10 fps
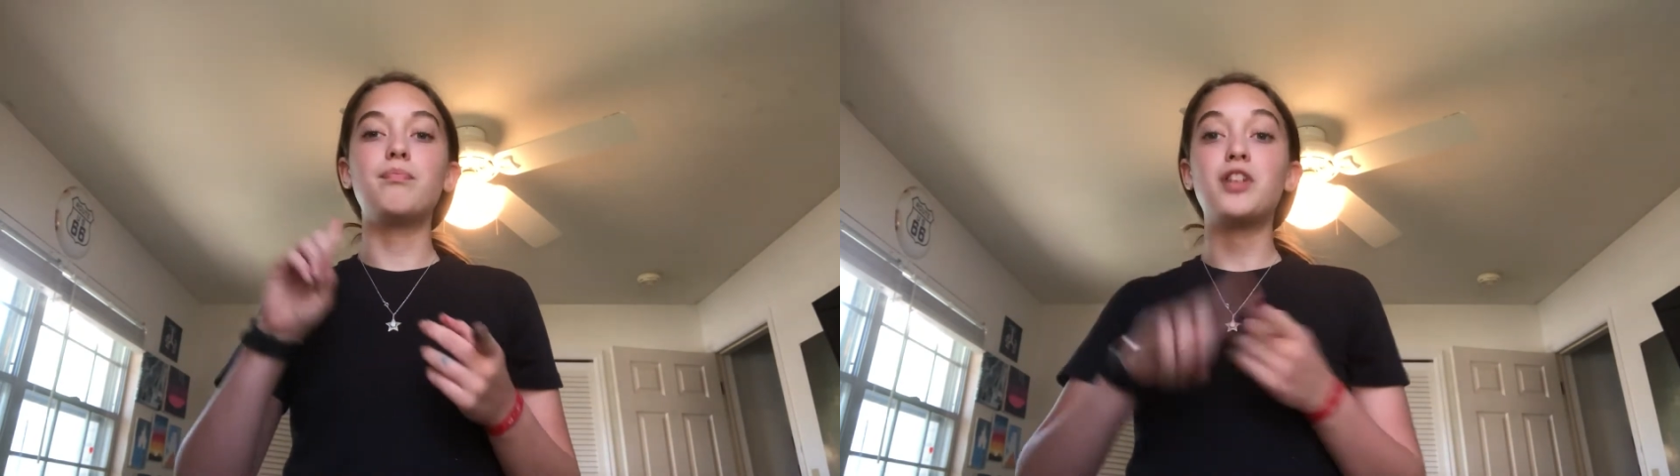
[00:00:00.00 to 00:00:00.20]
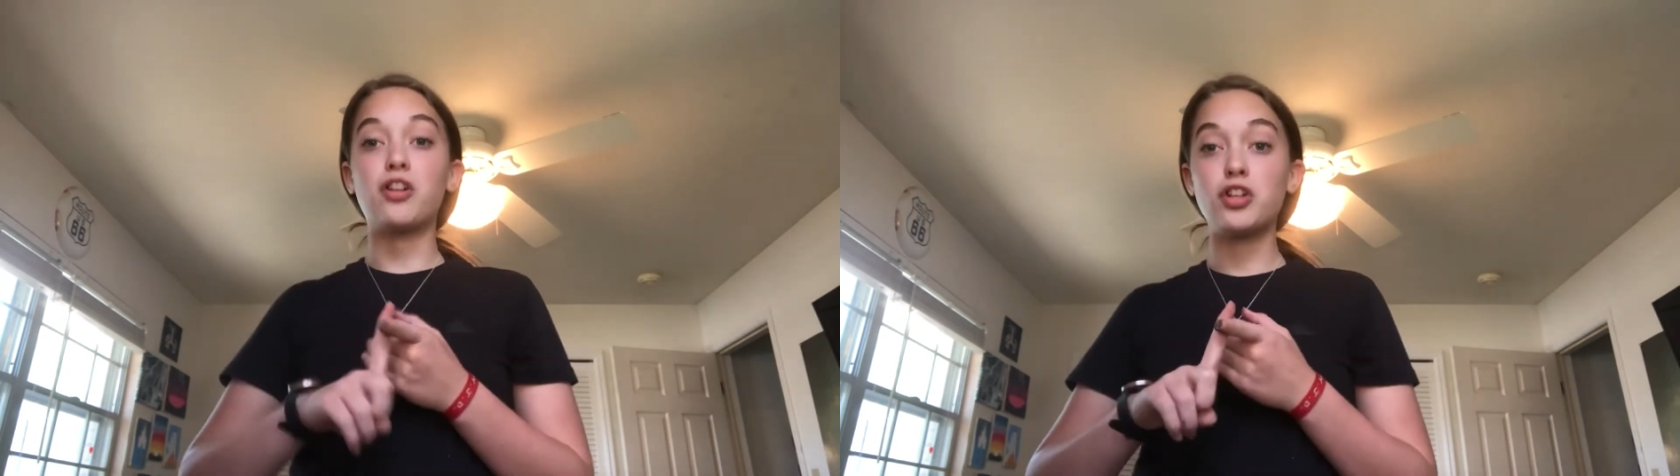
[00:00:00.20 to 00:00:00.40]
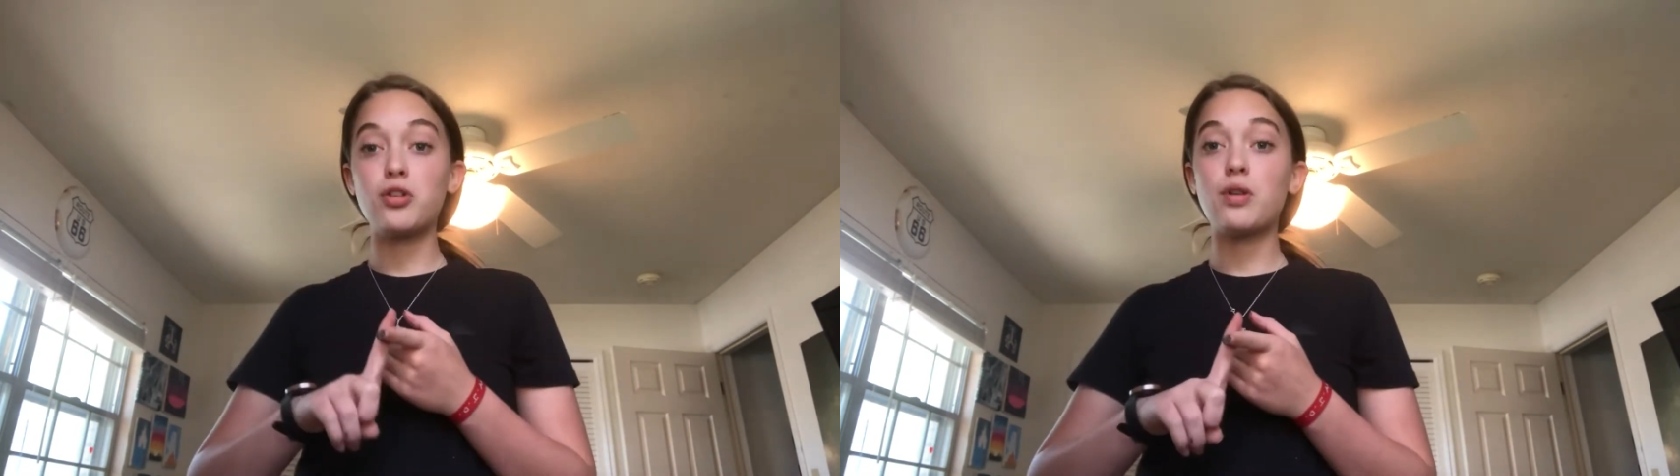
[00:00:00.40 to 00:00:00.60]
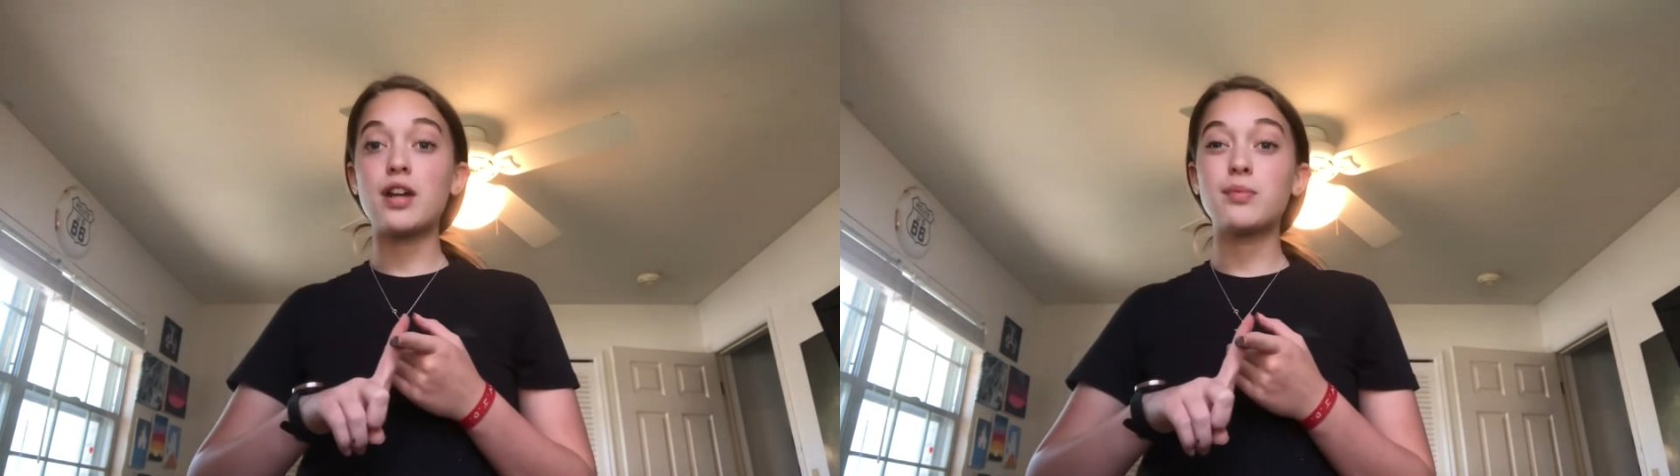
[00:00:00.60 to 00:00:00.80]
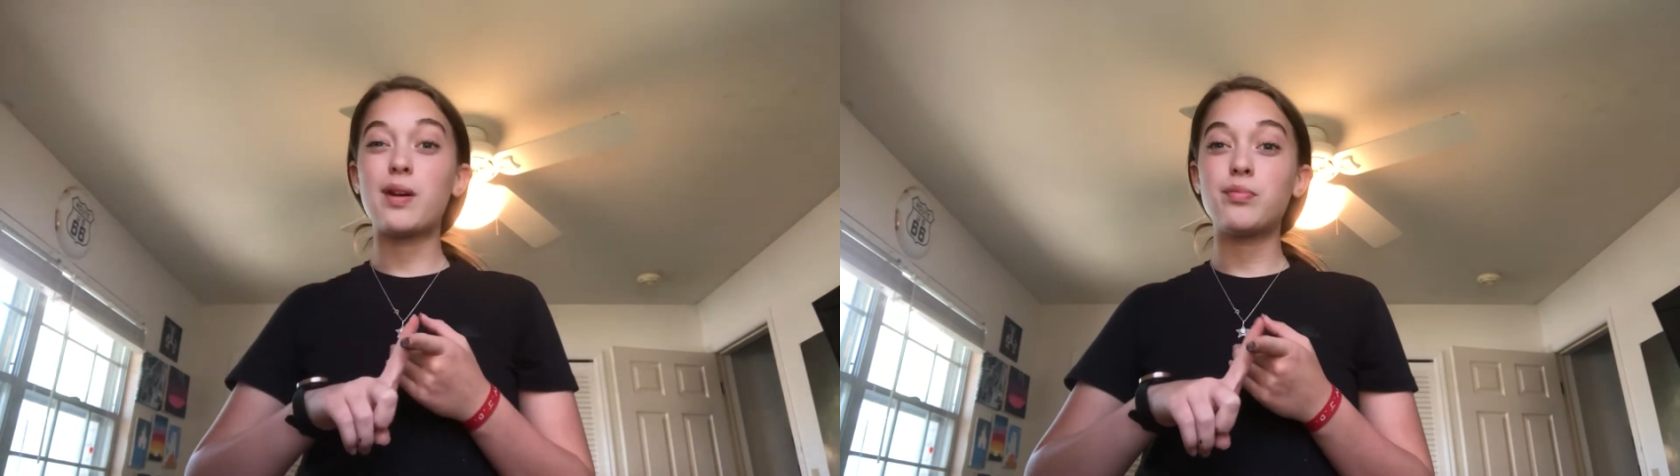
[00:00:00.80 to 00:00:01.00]
telling you
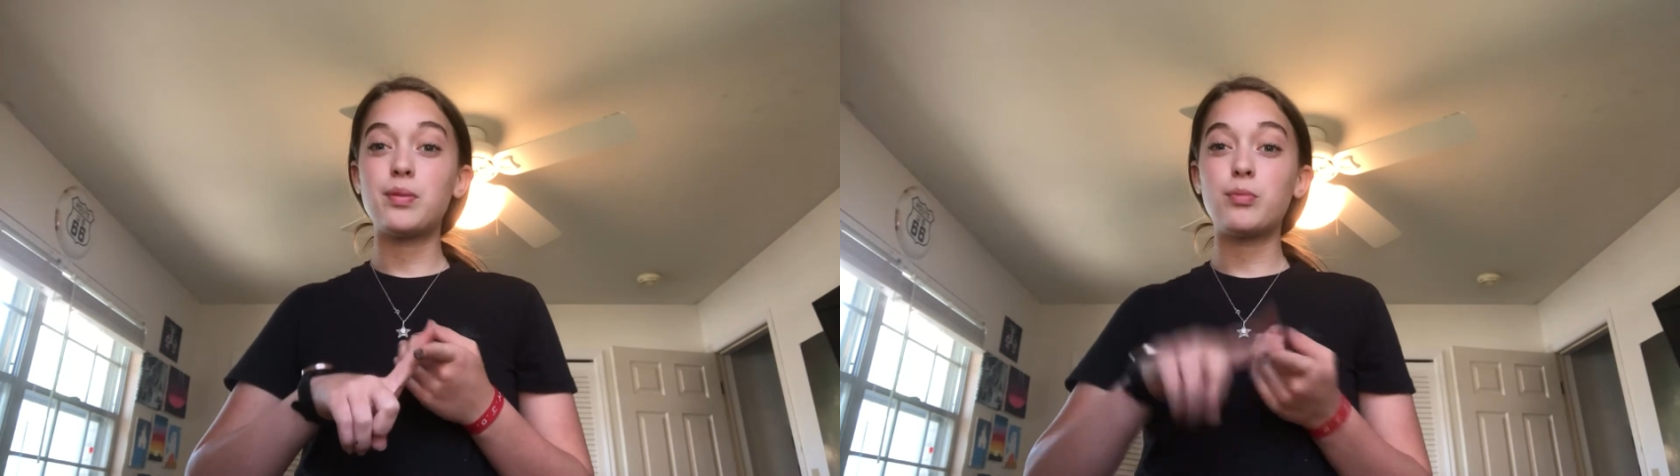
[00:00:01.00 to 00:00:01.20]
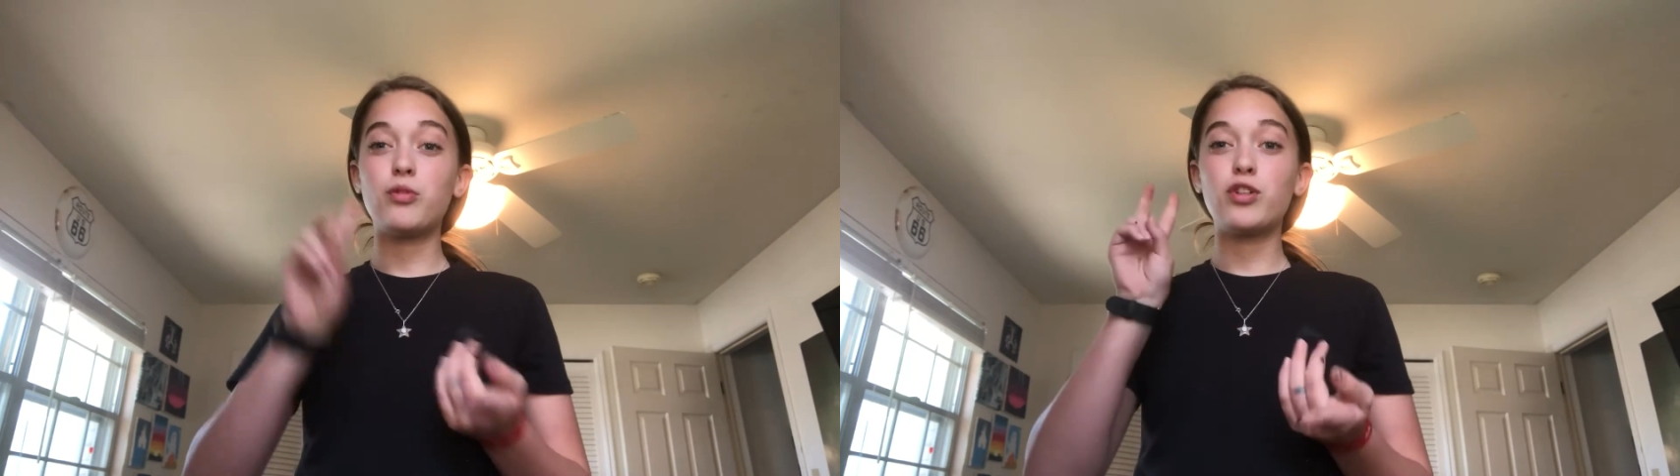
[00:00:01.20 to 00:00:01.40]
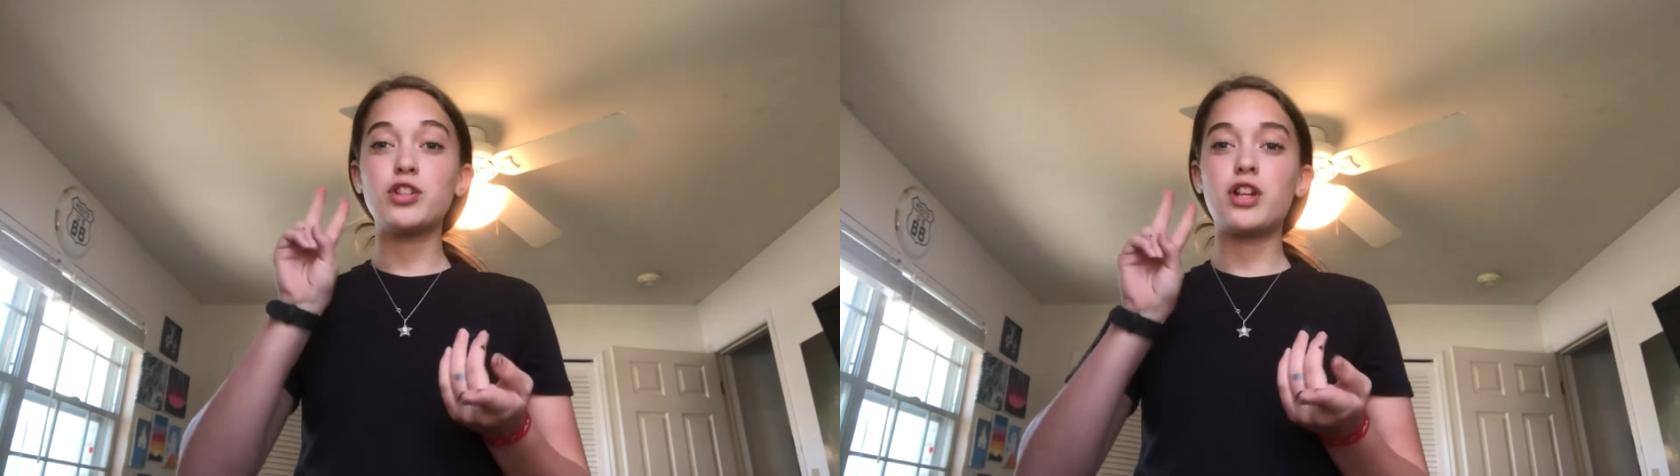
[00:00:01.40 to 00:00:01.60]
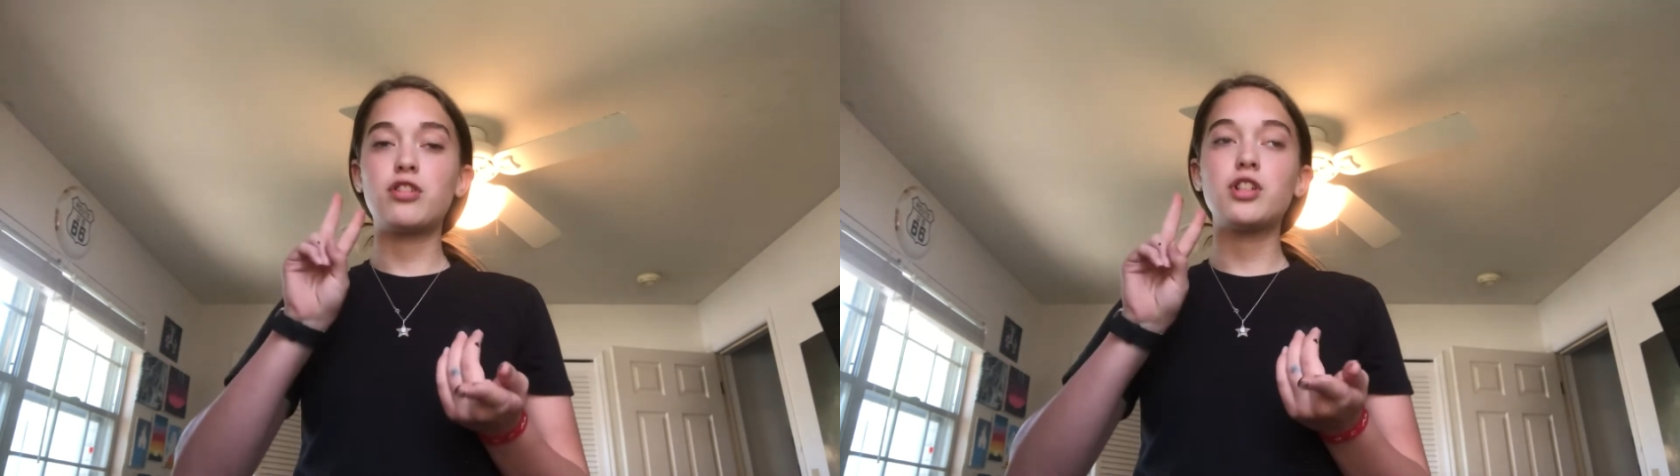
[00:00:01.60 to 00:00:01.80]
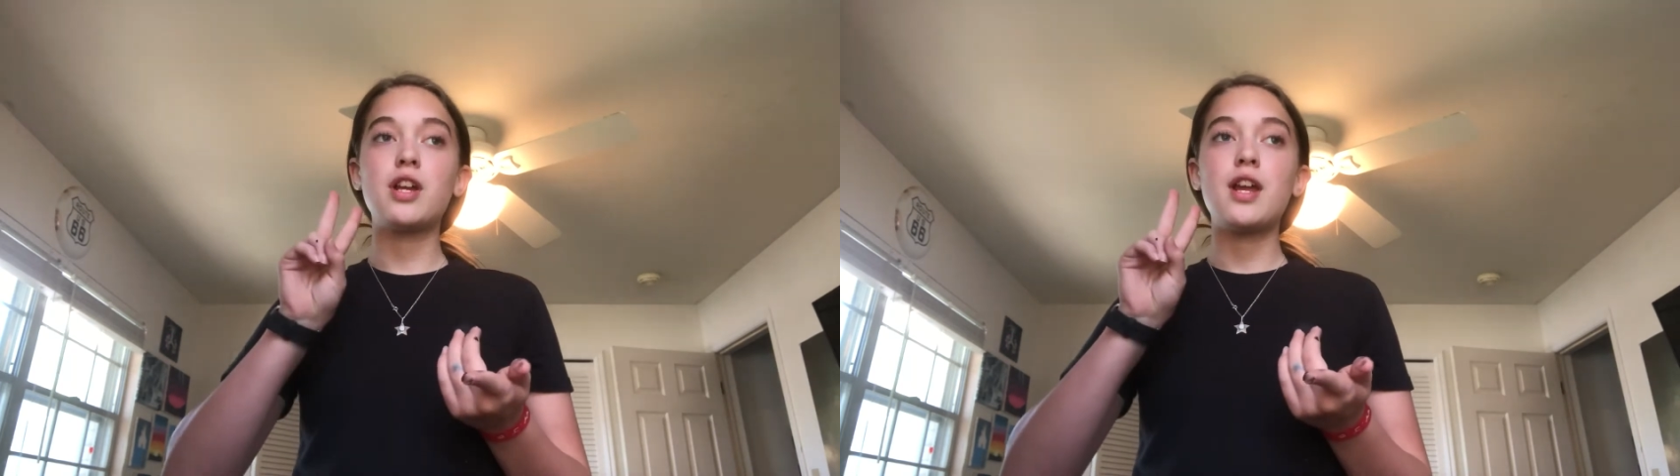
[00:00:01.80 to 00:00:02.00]
guys about the memory verse challenge